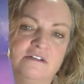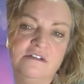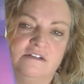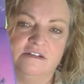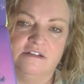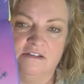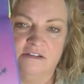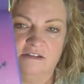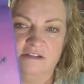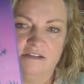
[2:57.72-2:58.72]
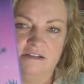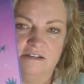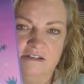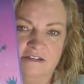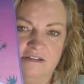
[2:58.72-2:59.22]

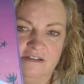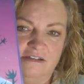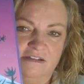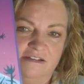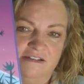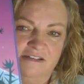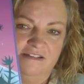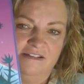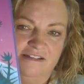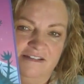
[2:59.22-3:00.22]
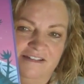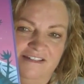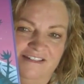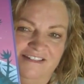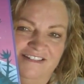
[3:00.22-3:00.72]

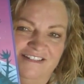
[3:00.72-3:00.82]
Nobody speaks.